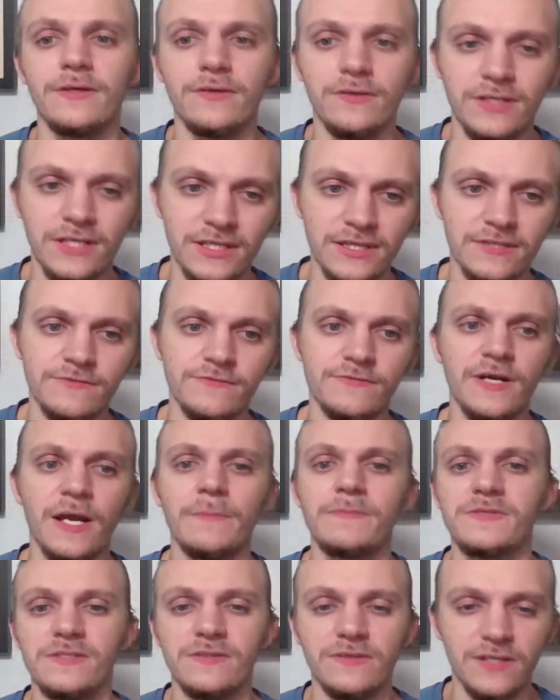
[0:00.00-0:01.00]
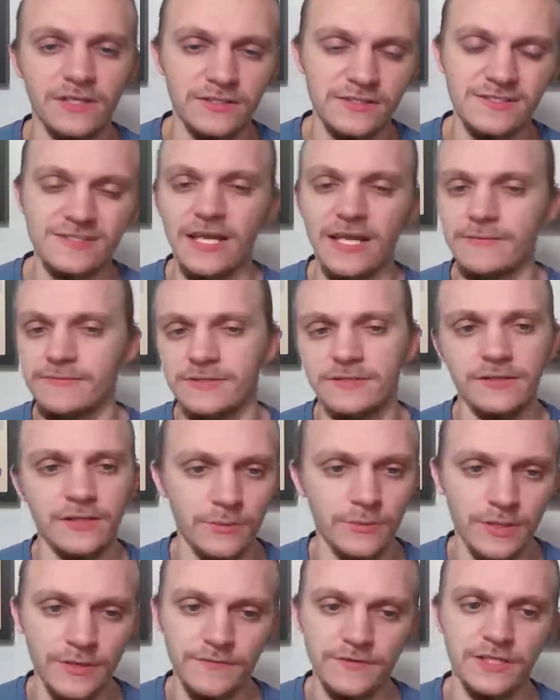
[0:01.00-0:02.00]
they'll get the reps, they'll get the snap, they'll
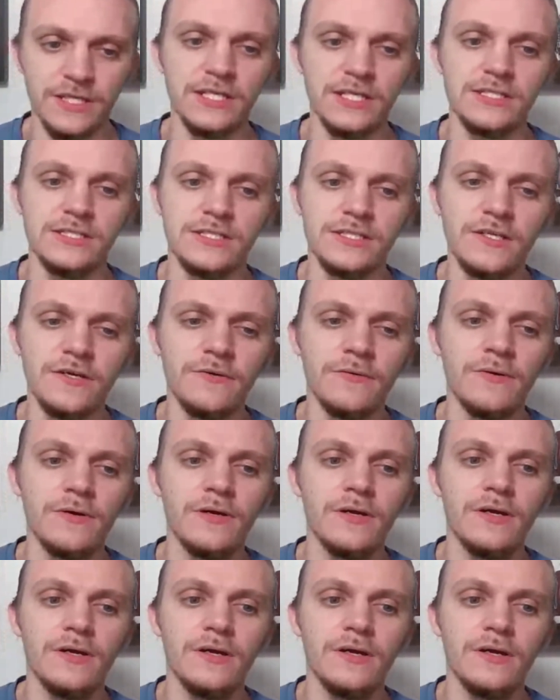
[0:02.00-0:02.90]
get whatever they need to do.